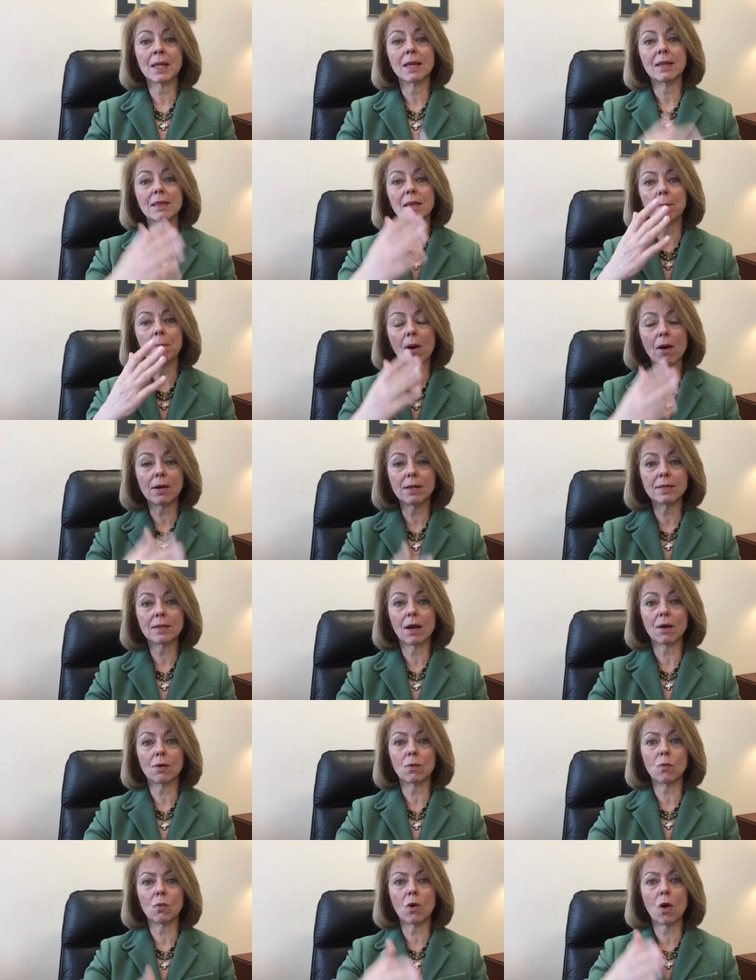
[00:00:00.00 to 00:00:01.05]
The parties
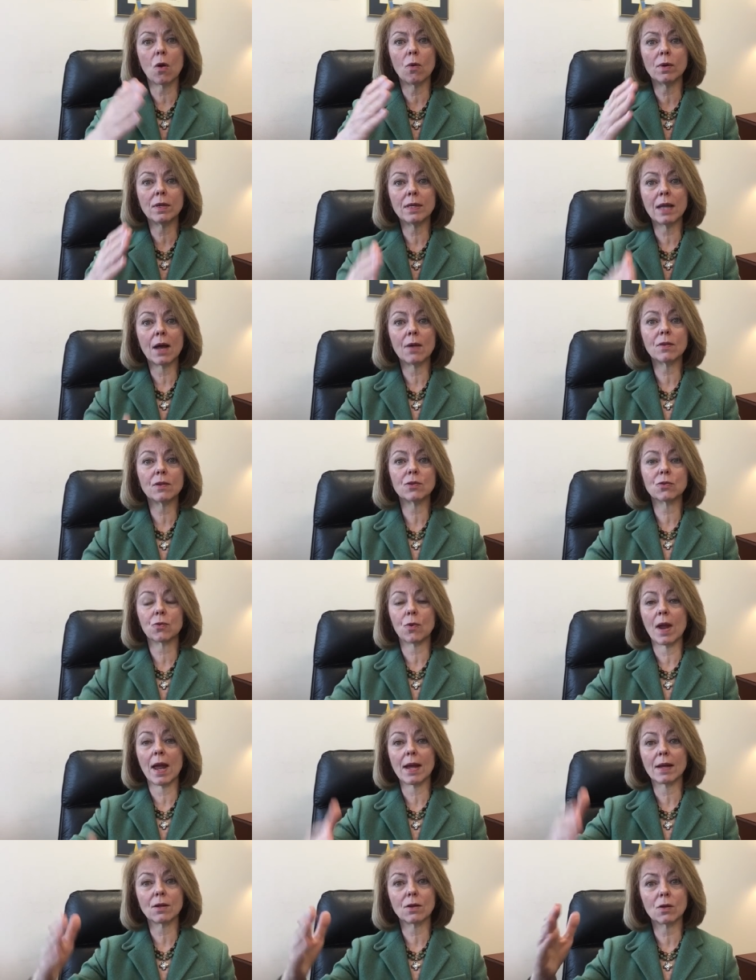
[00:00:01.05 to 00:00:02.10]
are going down the
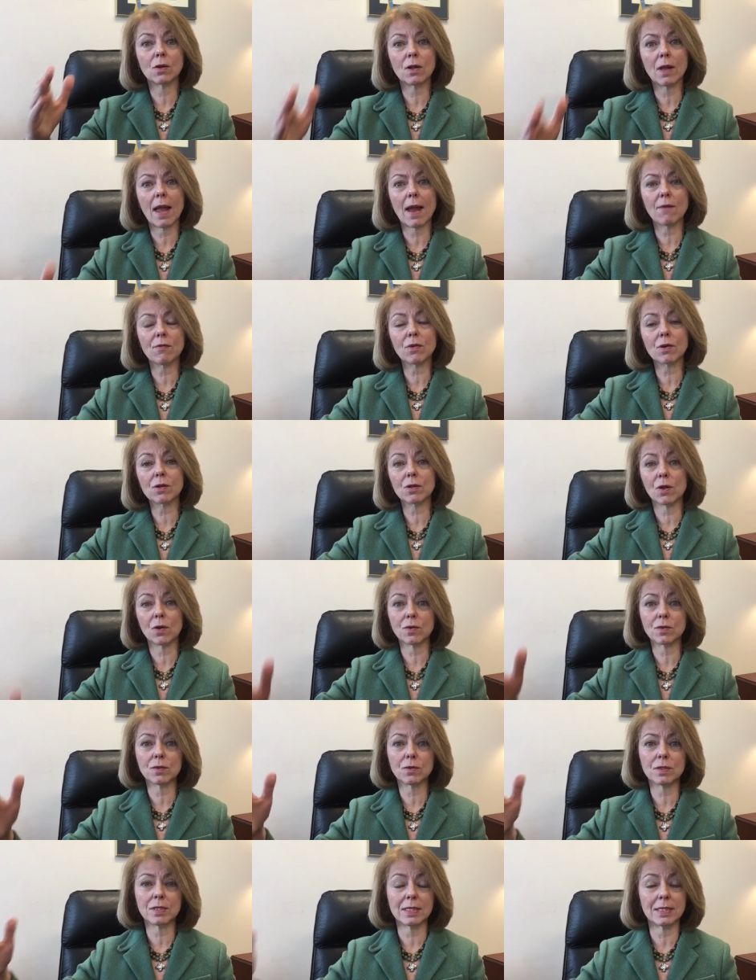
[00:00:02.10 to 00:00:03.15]
track ever
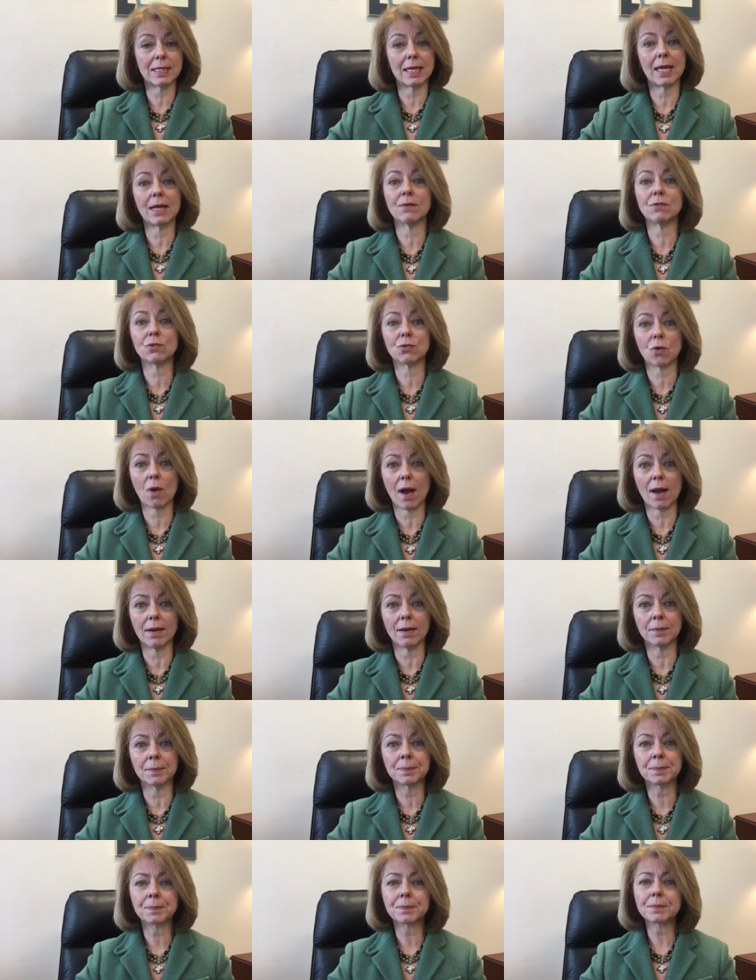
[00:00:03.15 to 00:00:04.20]
closer to the day of trial.
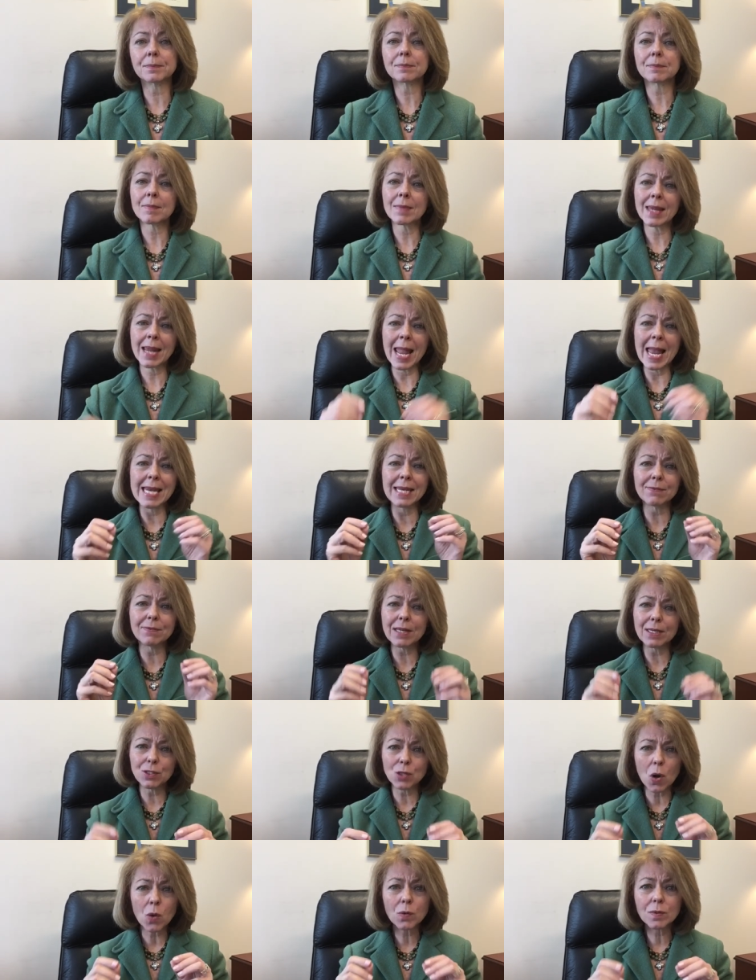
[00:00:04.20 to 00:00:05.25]
And if they
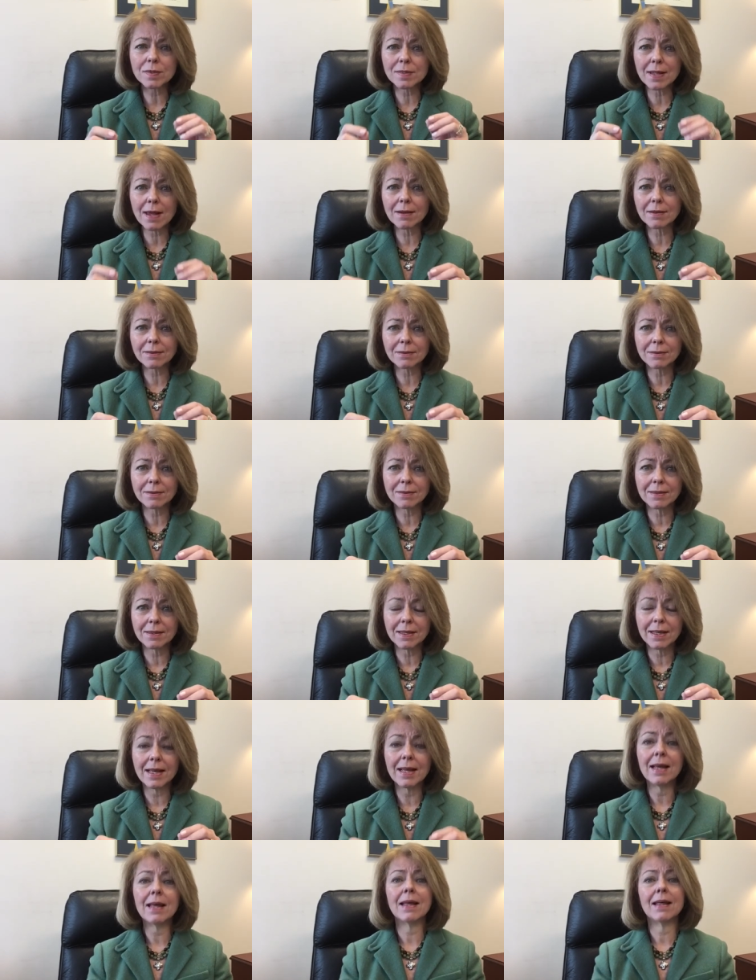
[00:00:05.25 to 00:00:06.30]
don't settle,
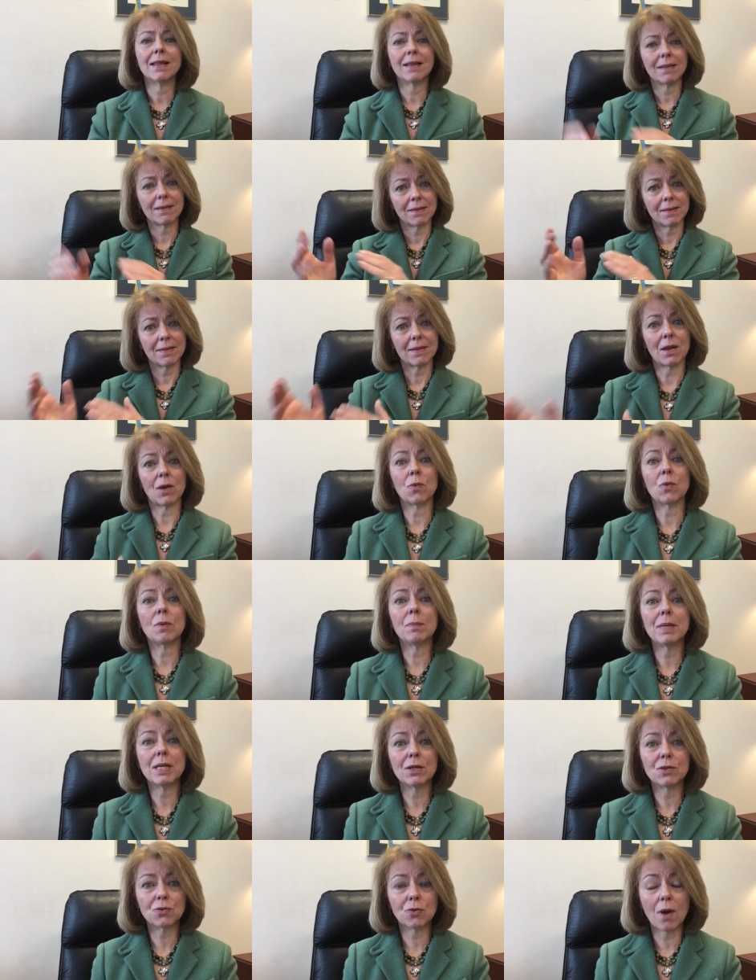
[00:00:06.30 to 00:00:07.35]
there will be
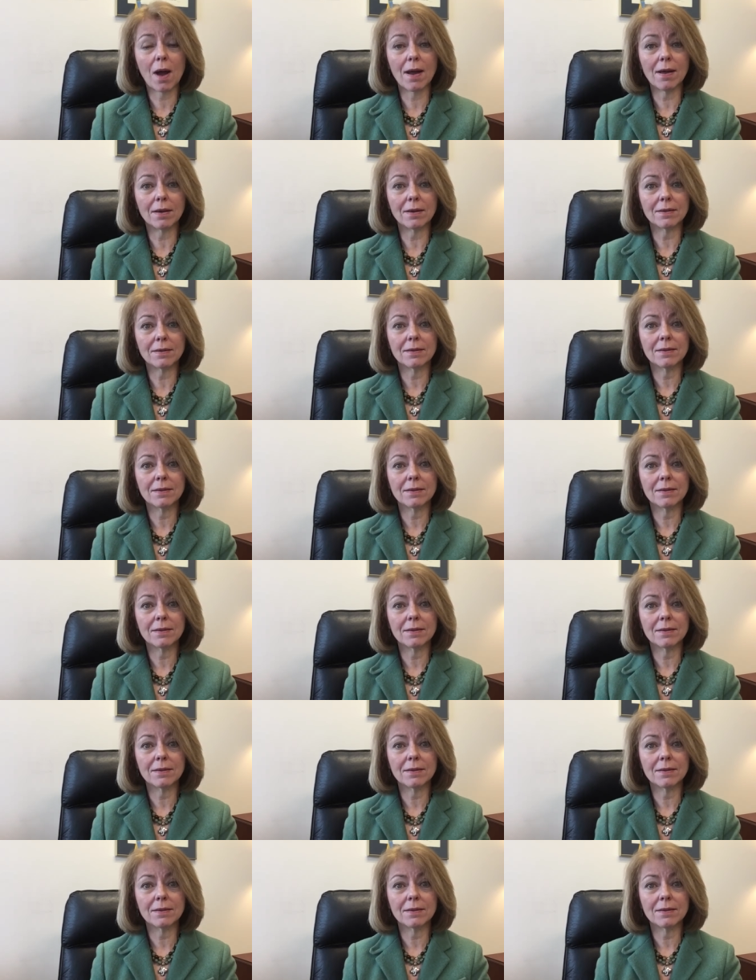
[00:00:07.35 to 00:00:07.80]
a trial.